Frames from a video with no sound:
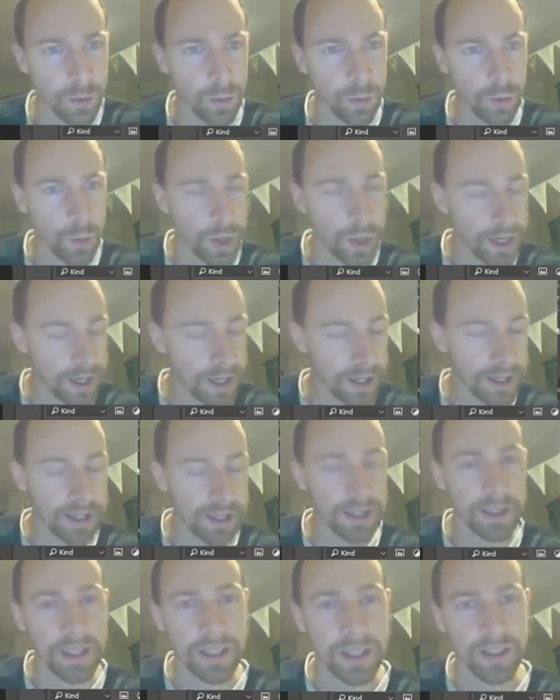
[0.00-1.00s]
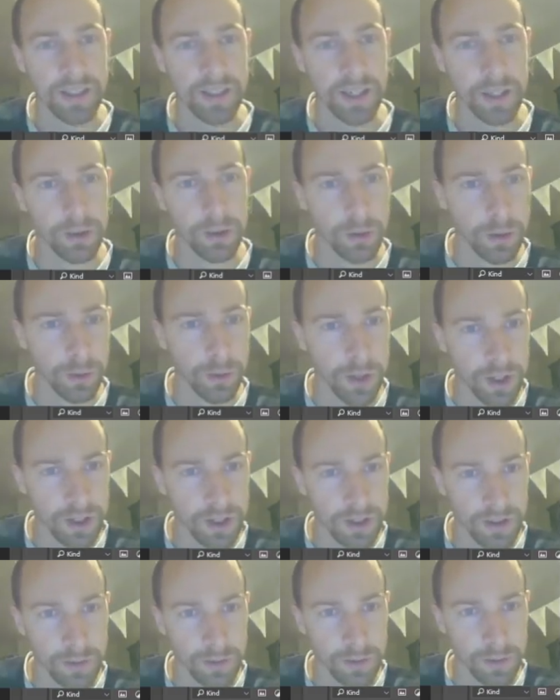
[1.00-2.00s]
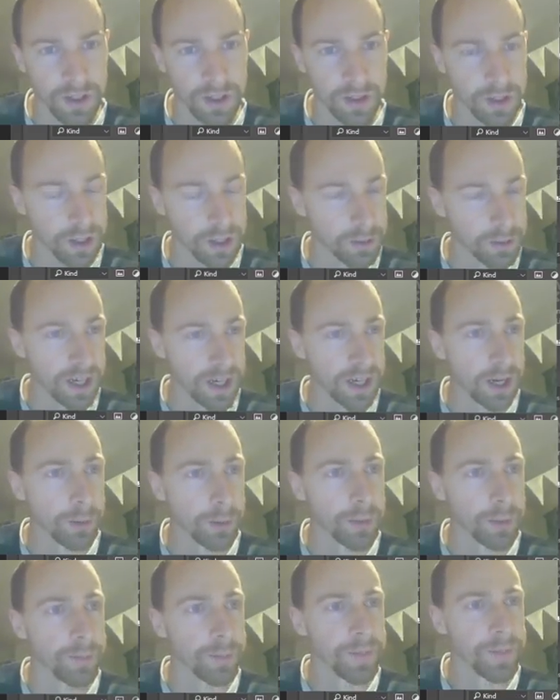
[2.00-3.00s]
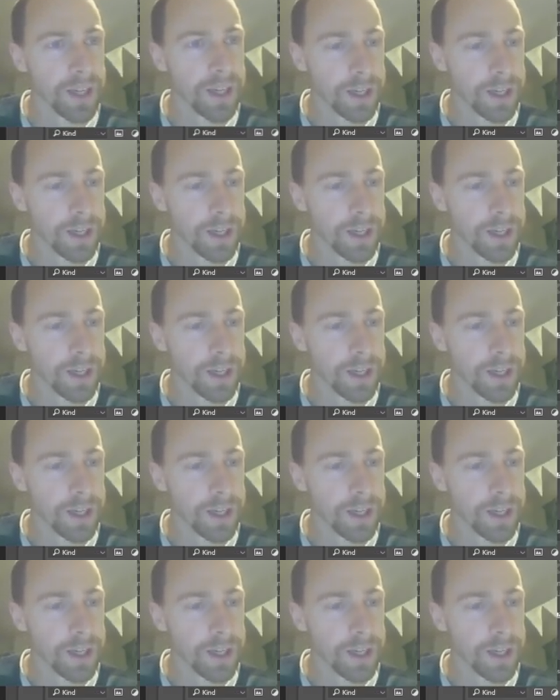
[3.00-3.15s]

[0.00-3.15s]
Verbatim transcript: way less than I thought it would because it's missed this part out, but